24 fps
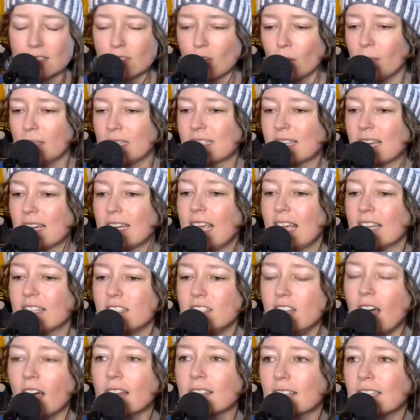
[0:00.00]
sermon, said he had
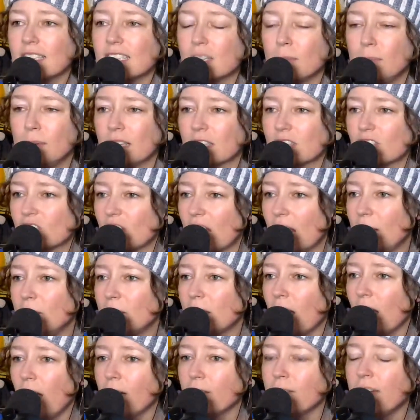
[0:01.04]
nothing to be
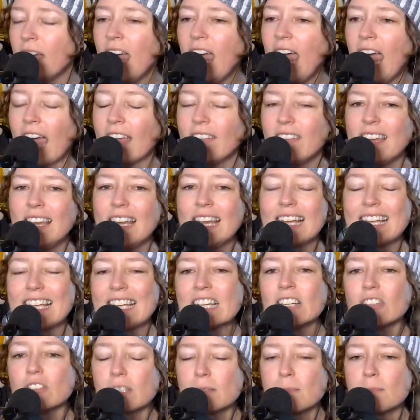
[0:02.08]
ashamed of, and then he
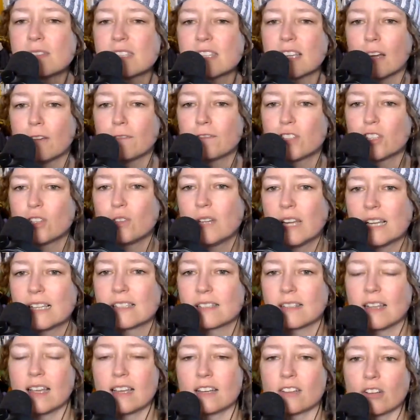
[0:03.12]
killed himself 2
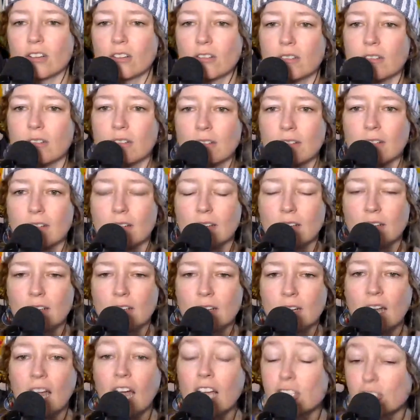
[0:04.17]
days later.
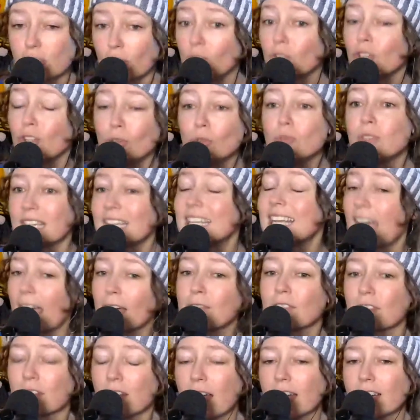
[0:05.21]
So you did
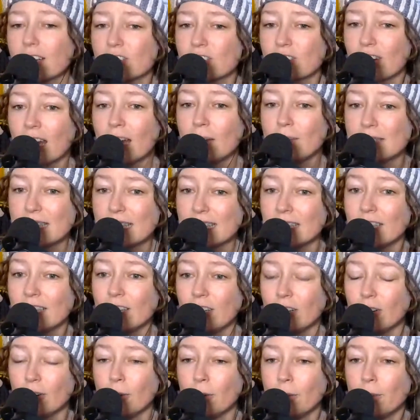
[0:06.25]
have a lot of shame, didn't
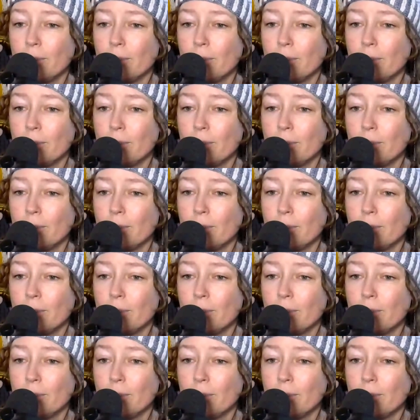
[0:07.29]
you?